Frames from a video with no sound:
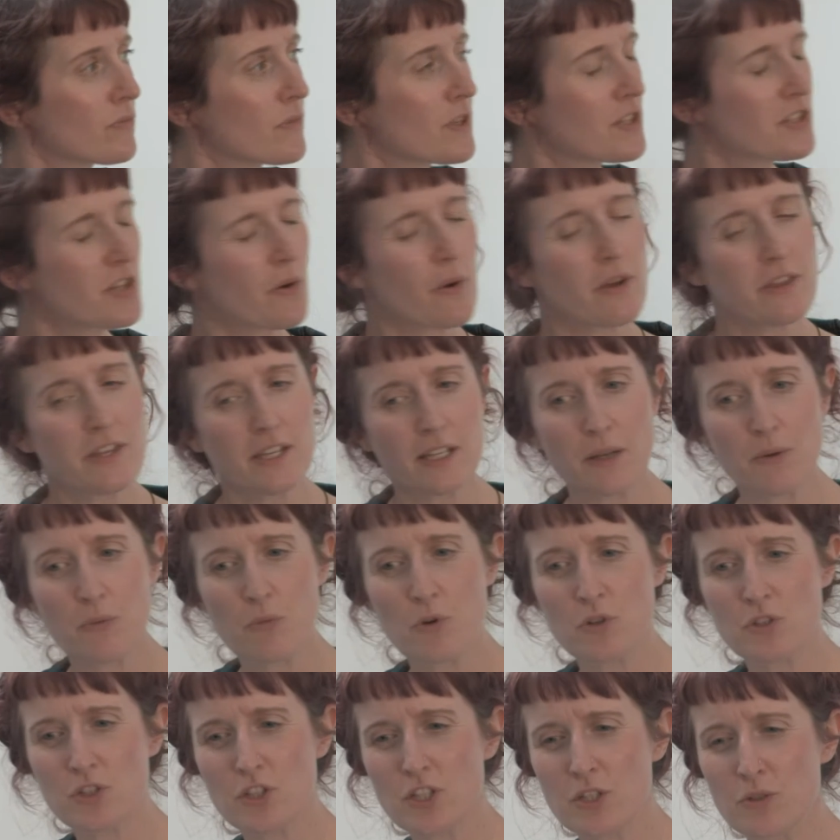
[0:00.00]
So I think
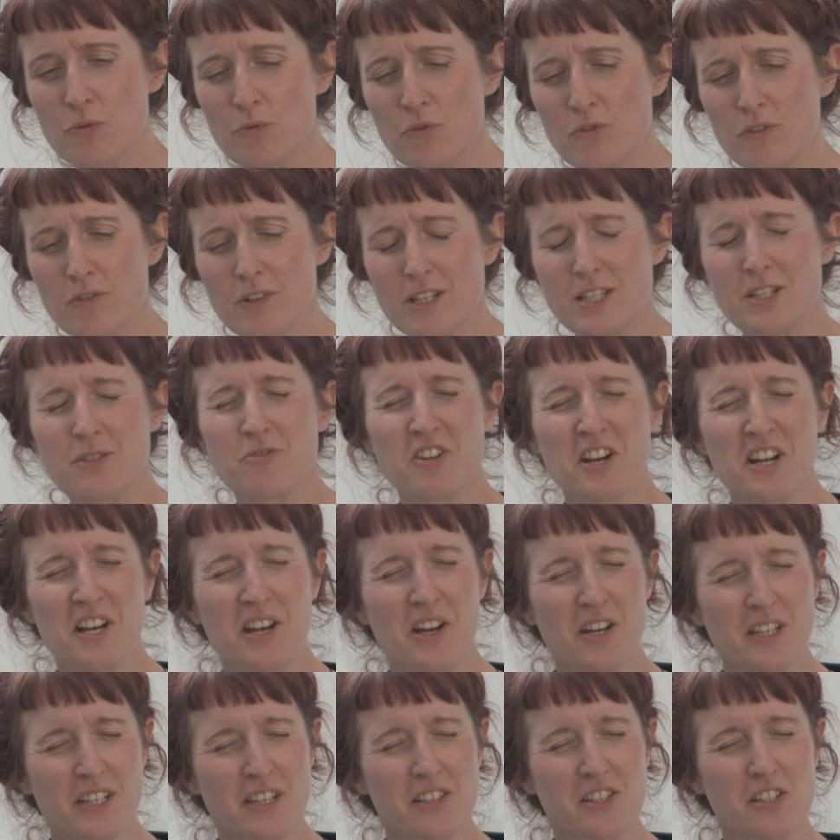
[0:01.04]
the reason why I
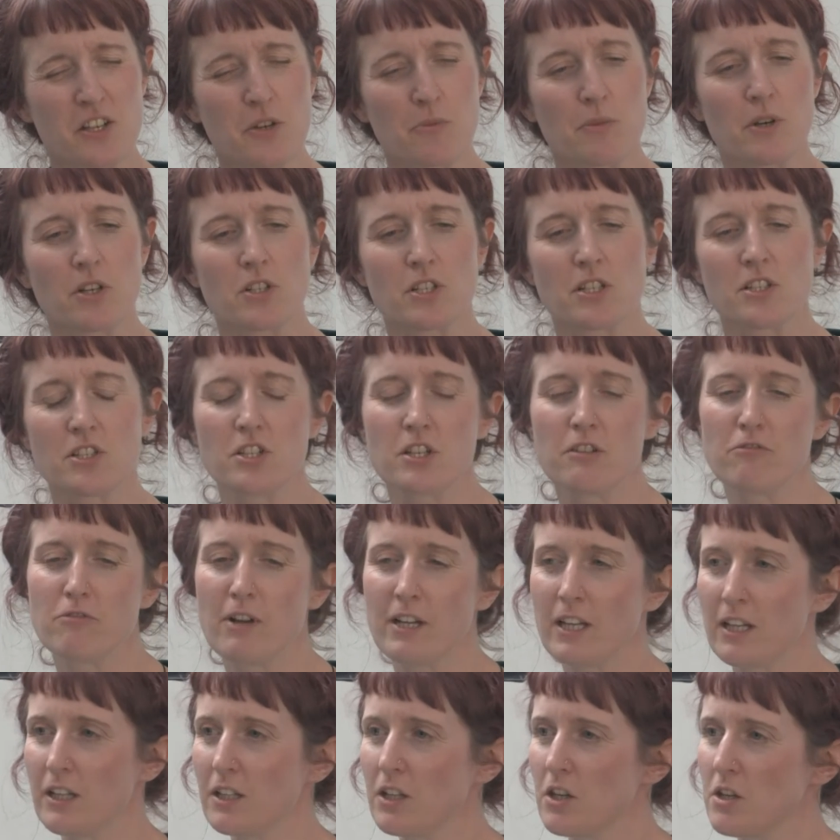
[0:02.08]
like her so much is she
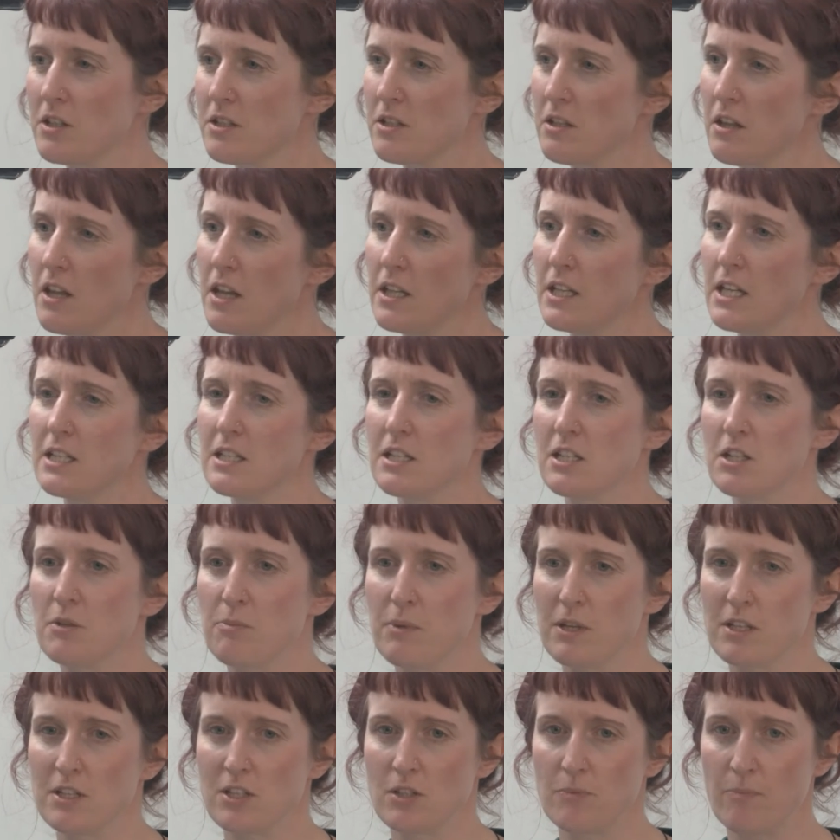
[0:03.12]
recognised that there needed to
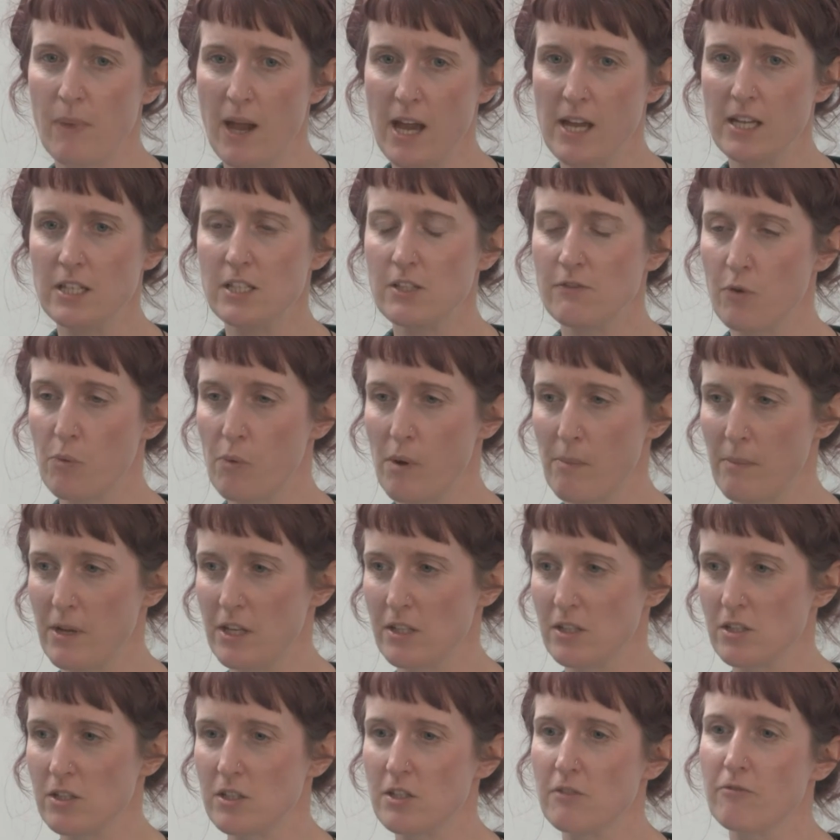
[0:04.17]
be a space for
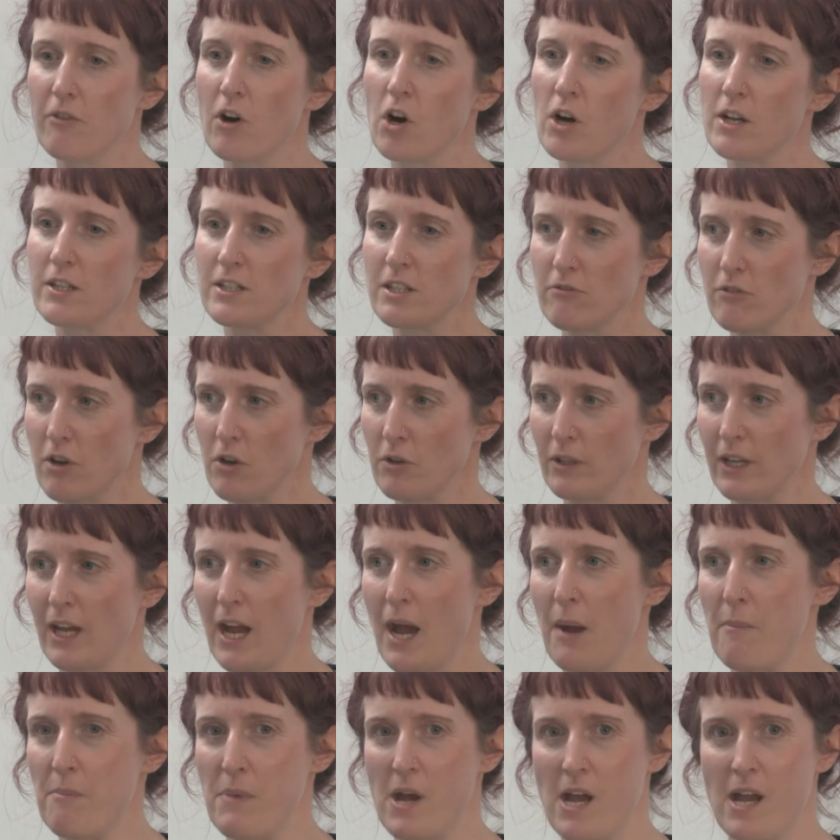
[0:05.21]
women to devise their own
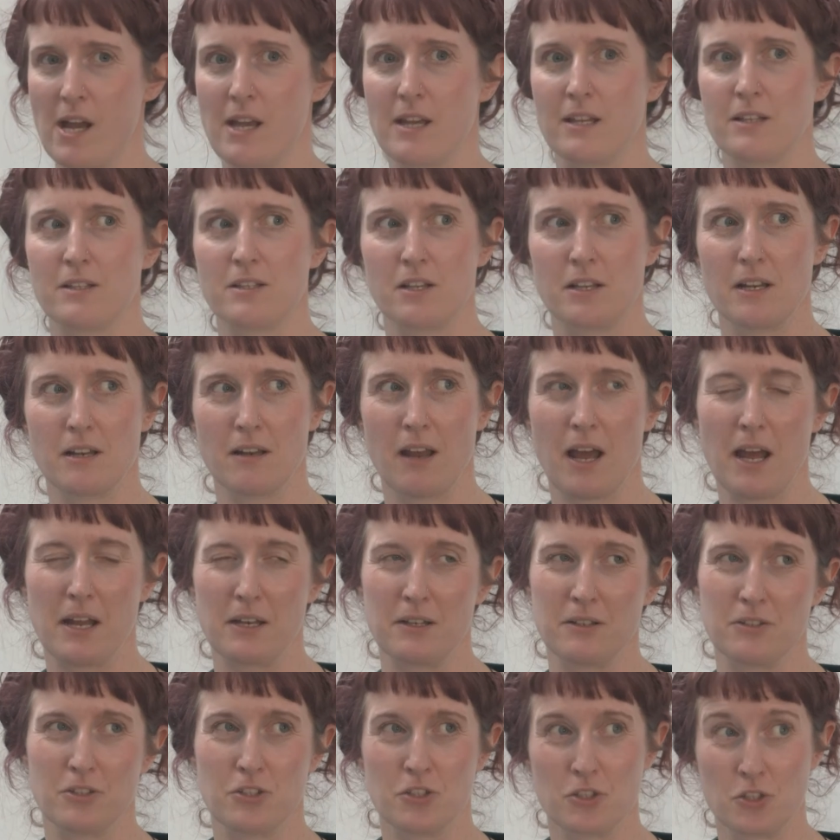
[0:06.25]
campaigns
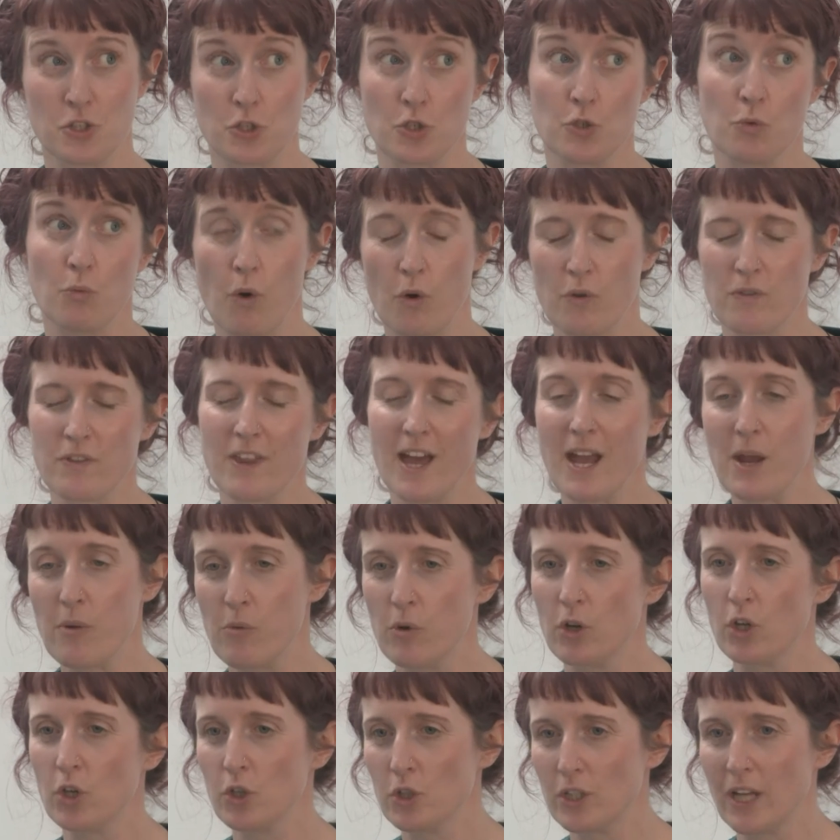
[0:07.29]
and do what they
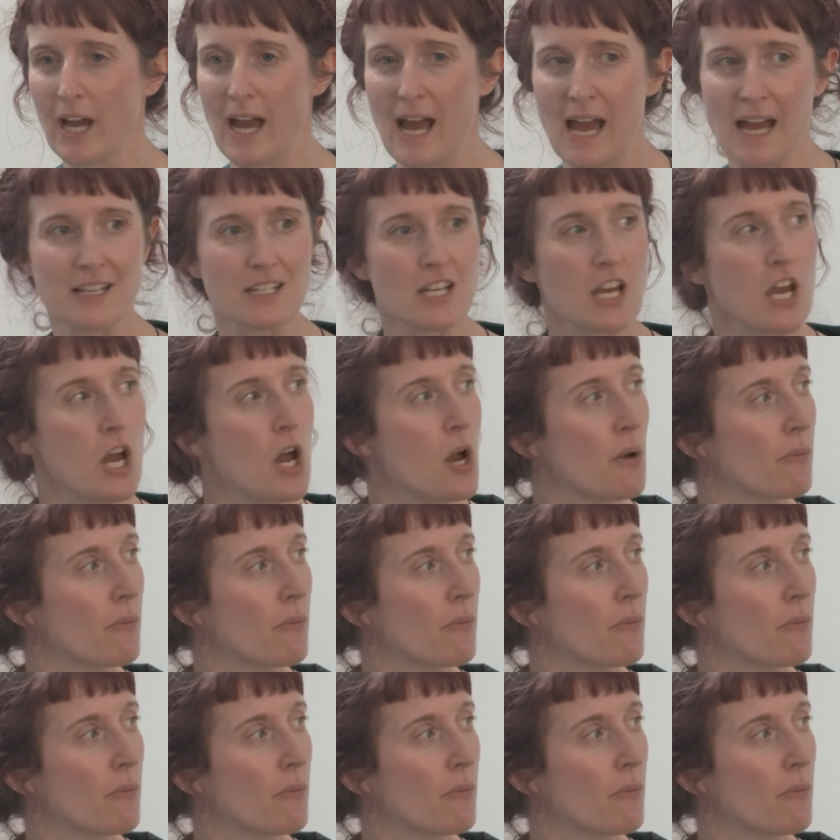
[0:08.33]
were good at,